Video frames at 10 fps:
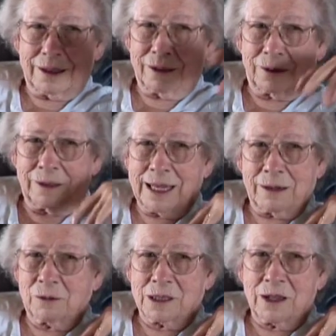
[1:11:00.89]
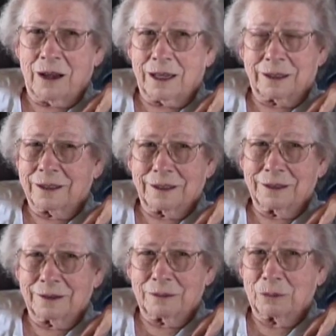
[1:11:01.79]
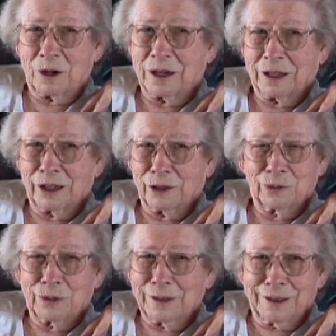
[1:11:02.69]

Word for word: that was not part of your